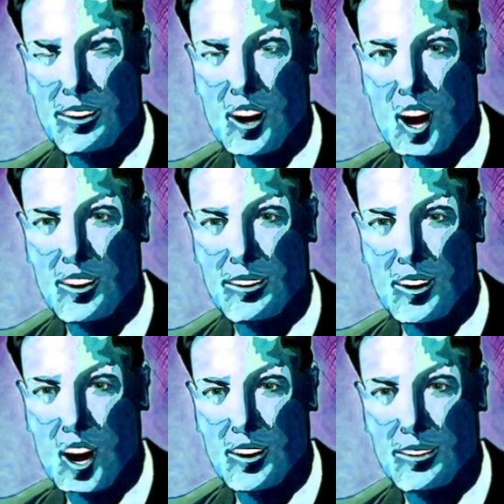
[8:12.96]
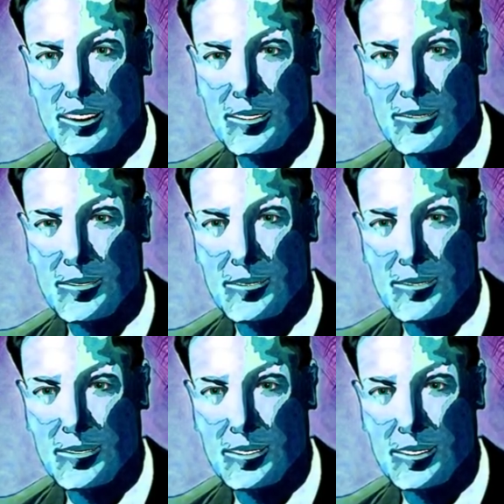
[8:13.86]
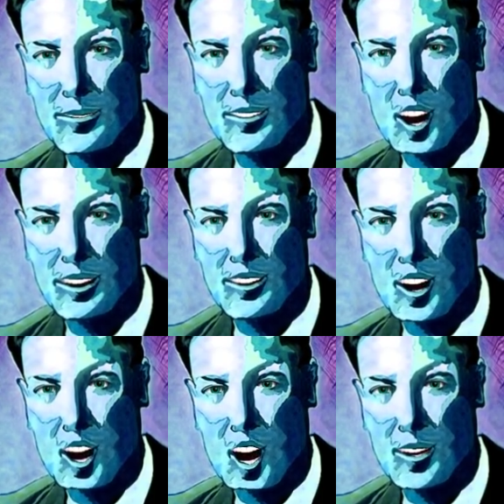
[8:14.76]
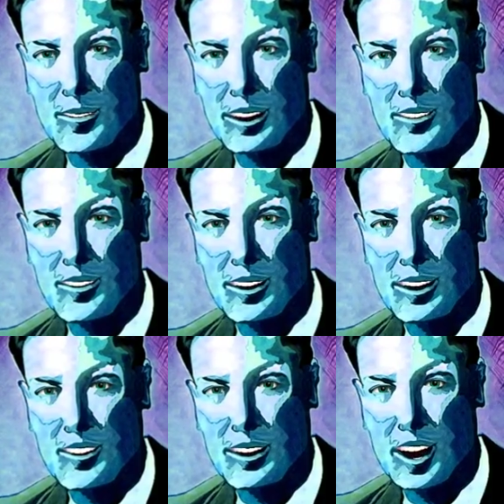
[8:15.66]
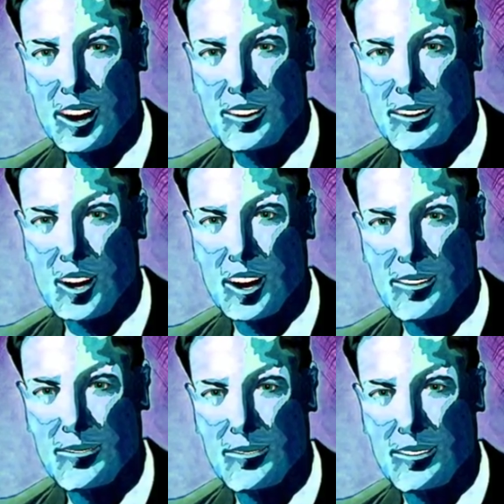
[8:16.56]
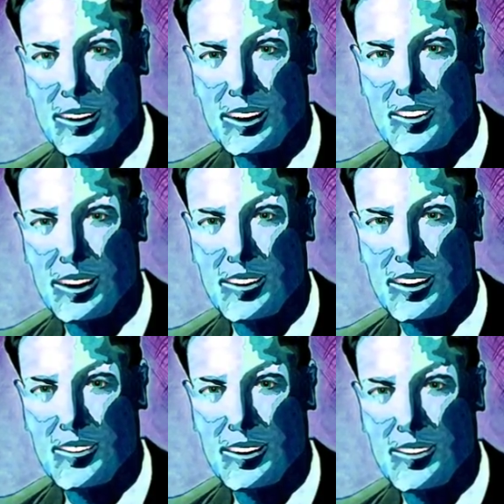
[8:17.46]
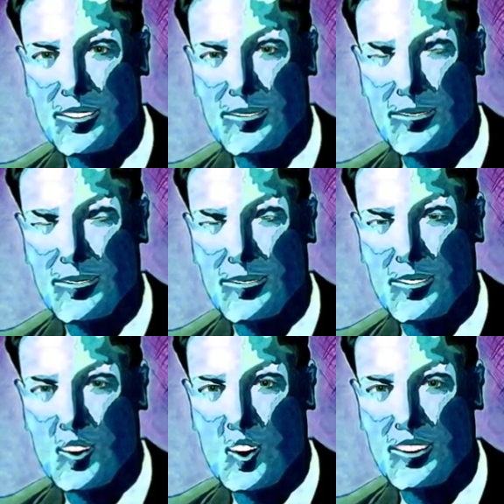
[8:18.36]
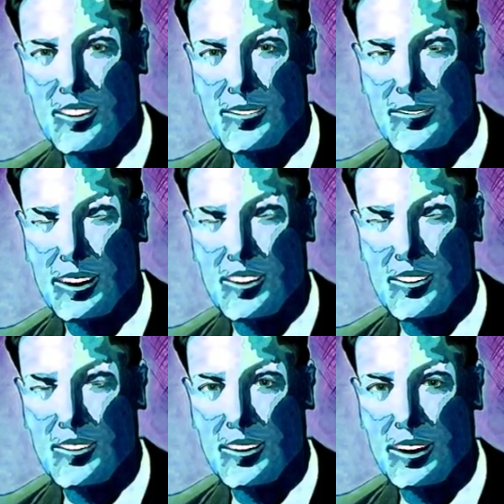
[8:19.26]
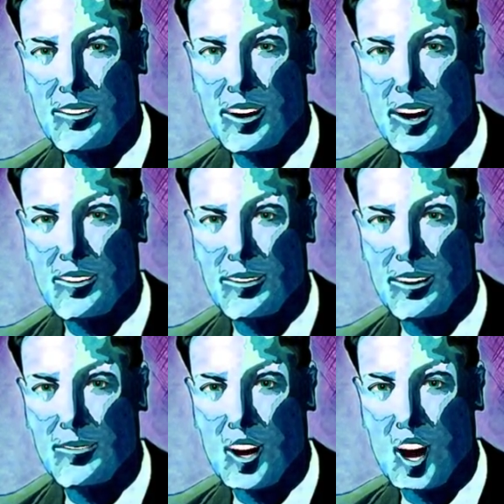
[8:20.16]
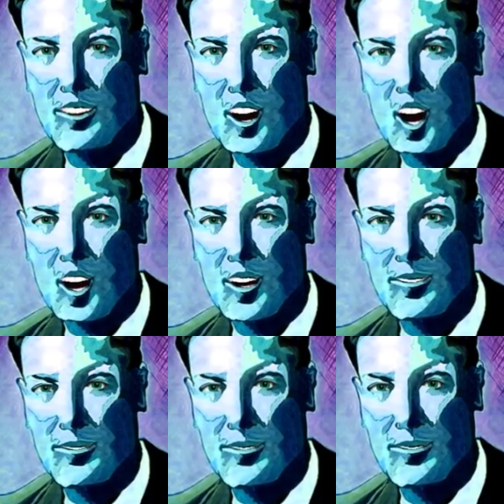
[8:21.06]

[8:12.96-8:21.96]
And he'll come out of the nowhere. You don't have to go and buy anyone or try to meet the right people. Usually when you try to meet the right one, he's always the wrong one.